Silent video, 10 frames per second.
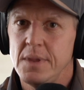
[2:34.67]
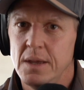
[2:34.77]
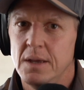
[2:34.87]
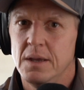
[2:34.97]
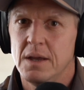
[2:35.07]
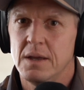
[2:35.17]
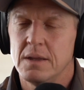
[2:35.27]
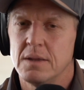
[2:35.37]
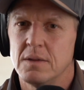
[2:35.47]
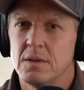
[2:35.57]
Yeah,
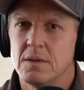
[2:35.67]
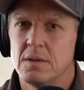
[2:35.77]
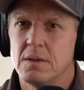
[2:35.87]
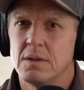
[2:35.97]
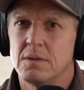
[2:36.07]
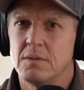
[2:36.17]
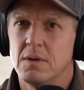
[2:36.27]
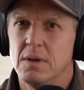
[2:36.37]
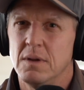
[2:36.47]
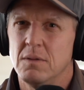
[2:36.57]
so
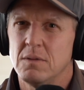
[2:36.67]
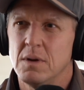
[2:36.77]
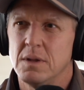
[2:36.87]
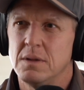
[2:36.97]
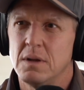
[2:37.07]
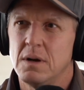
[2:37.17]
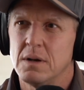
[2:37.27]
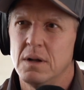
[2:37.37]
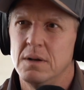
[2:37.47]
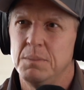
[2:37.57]
it's quite a dark,
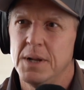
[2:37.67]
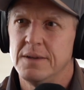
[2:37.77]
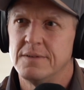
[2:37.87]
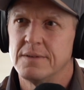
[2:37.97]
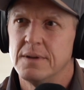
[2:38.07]
lonely place.